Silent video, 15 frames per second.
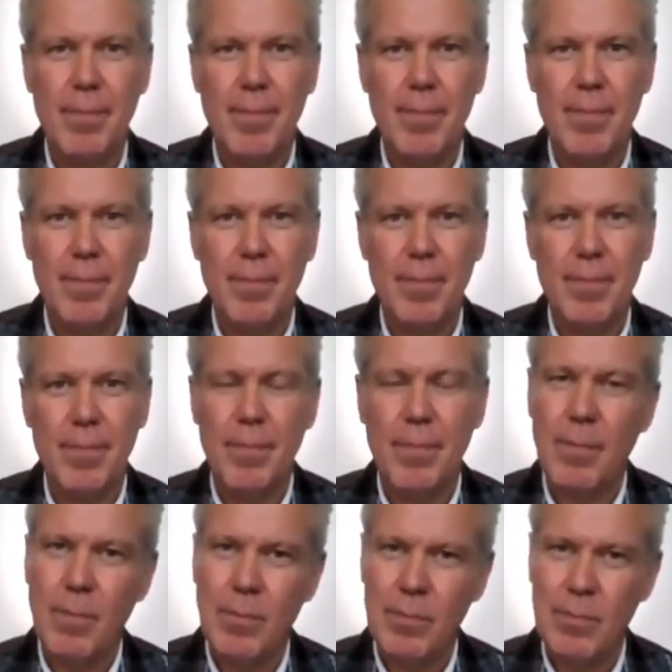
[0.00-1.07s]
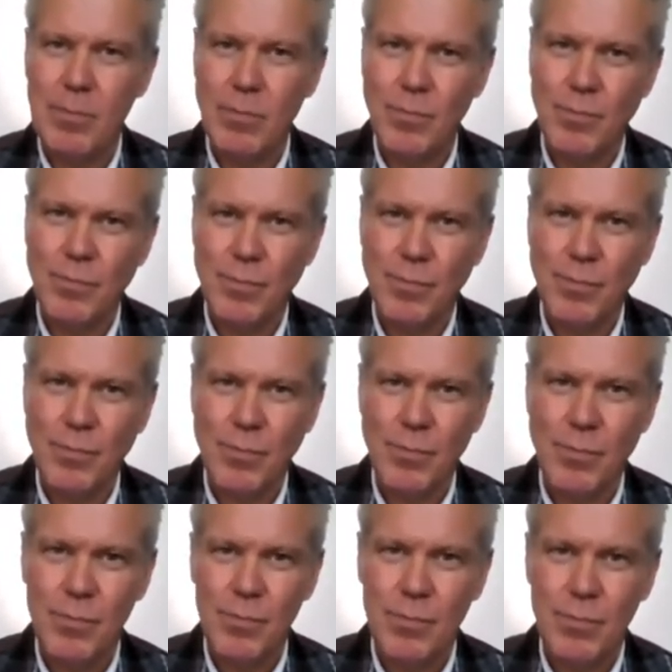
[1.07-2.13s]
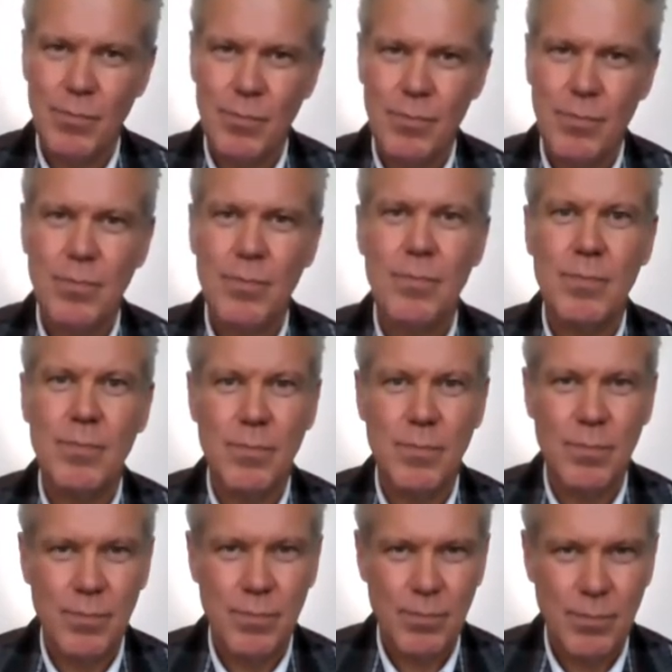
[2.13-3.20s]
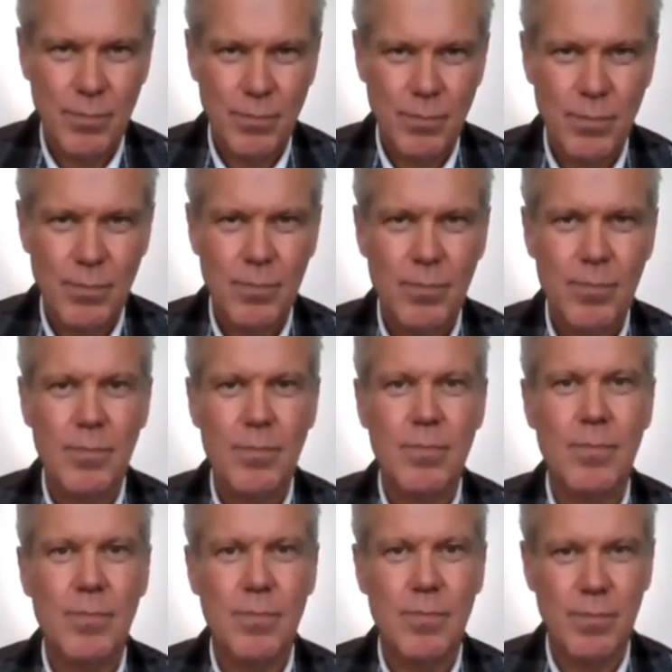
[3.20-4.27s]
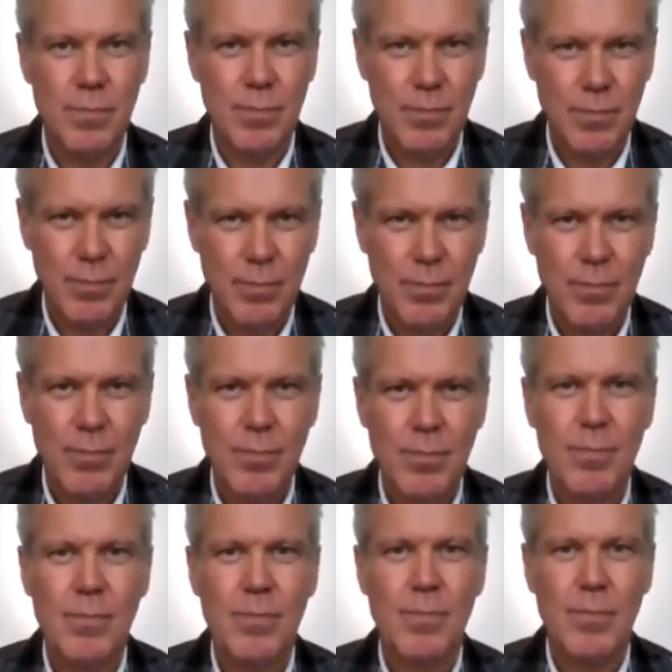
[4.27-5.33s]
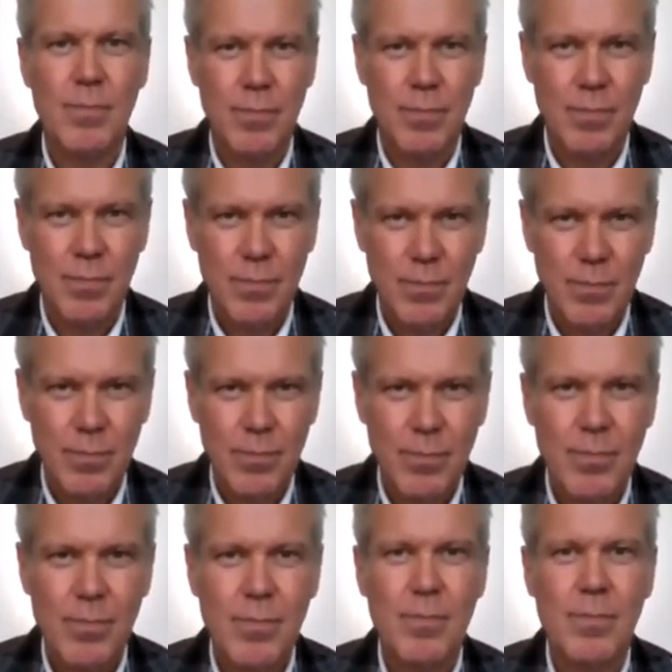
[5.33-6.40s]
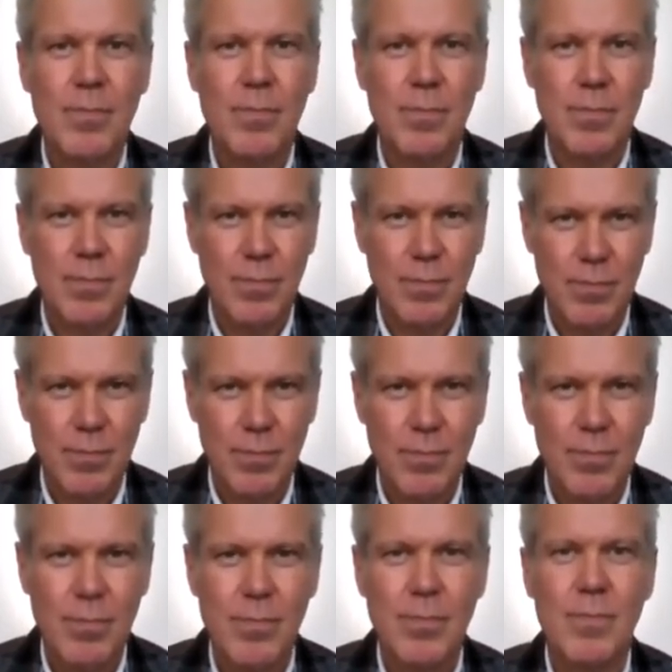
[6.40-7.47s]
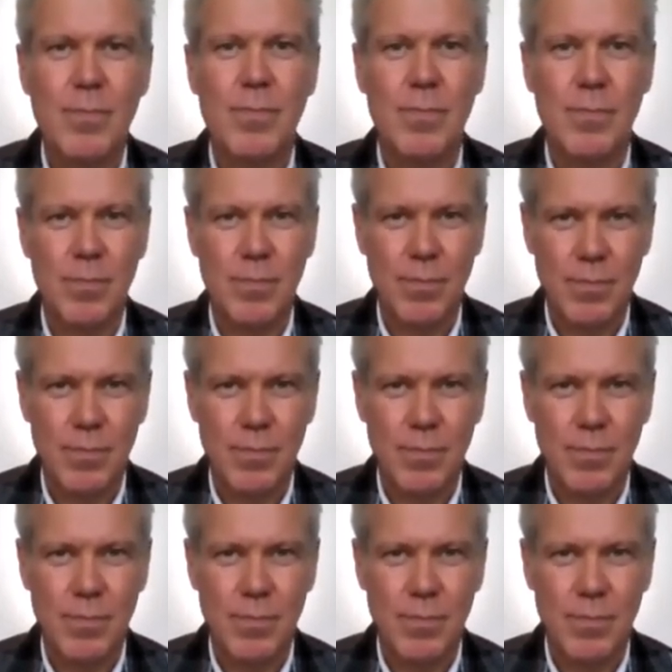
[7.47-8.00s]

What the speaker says: (not speaking)